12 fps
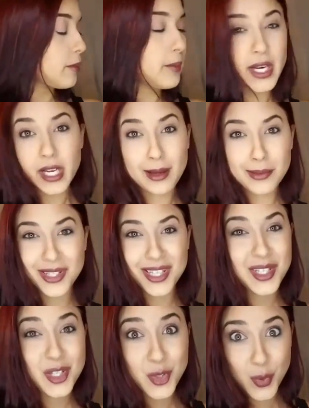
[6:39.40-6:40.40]
But it comes with
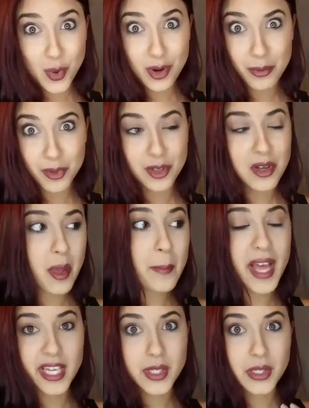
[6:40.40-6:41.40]
this adorable
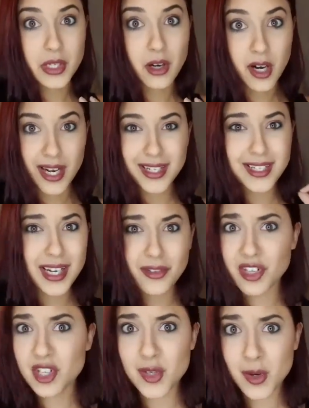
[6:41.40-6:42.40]
pencil skirt, and it's not
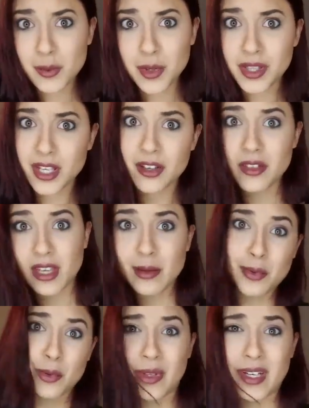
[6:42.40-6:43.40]
even a short one that you have to
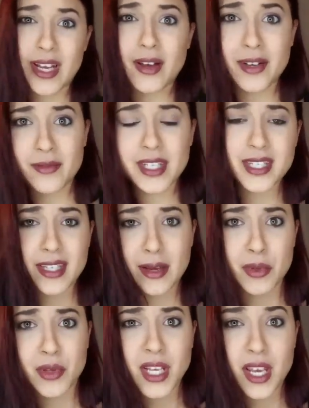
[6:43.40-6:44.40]
keep pulling down every
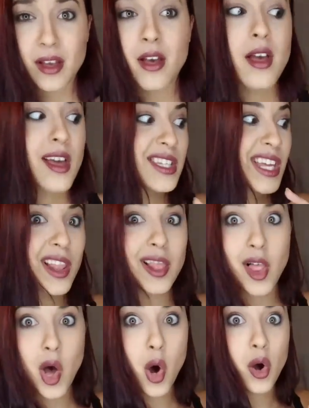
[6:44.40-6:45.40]
step you take. It's a
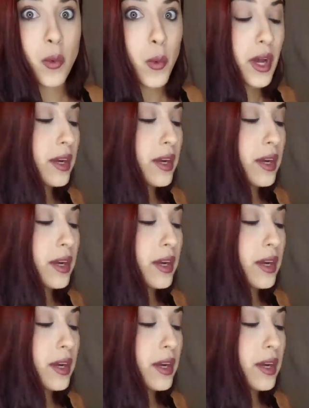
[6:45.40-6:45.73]
long